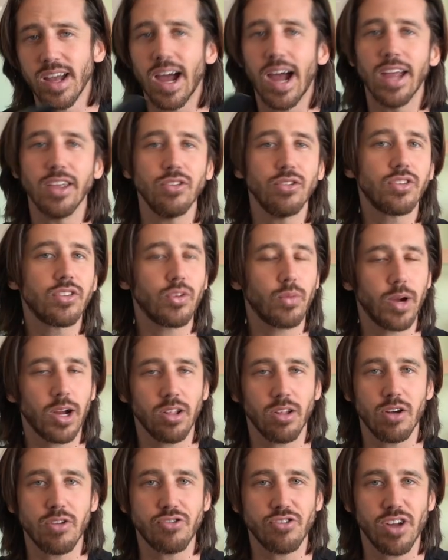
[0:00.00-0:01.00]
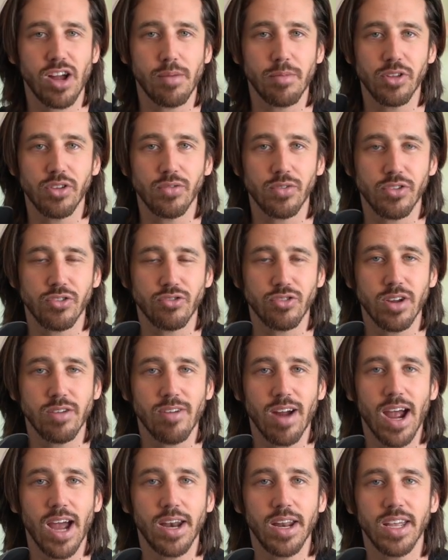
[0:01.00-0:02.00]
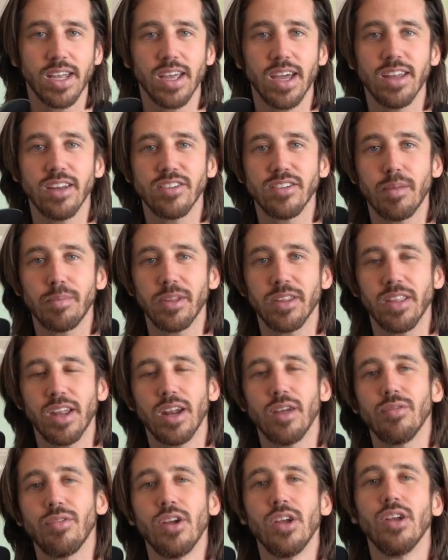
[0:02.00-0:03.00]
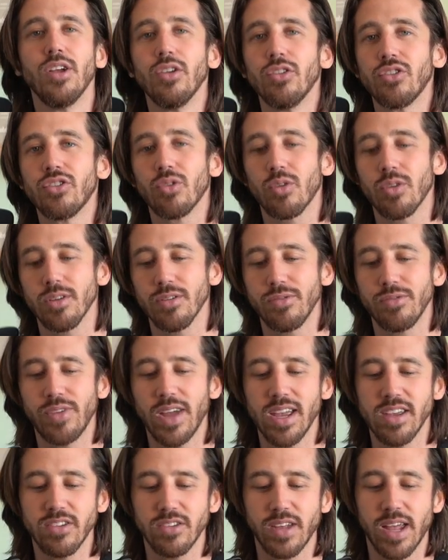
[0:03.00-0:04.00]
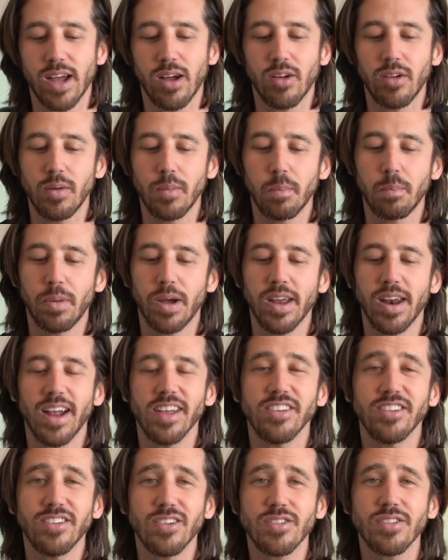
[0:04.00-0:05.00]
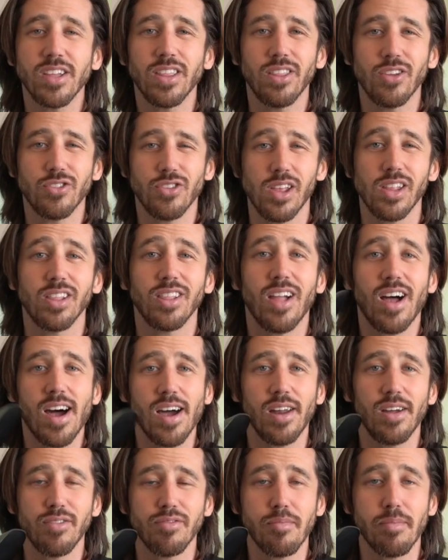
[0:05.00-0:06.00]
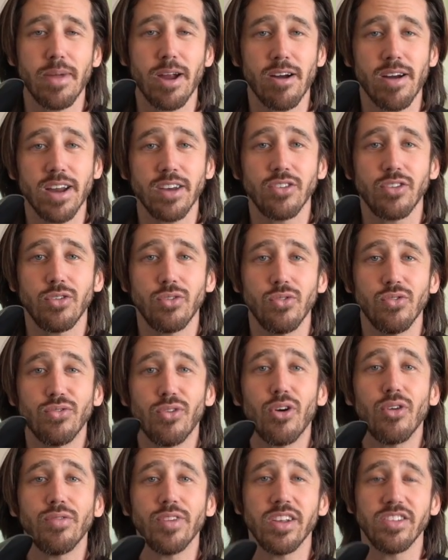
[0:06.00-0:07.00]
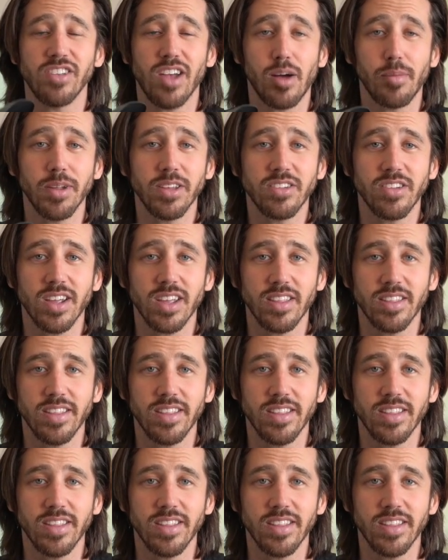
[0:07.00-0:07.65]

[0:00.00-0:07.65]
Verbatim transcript: I used to wear larger helmets for street riding, and it's something that I've sort of phased out, but I still think there's a lot of merit to full face helmets like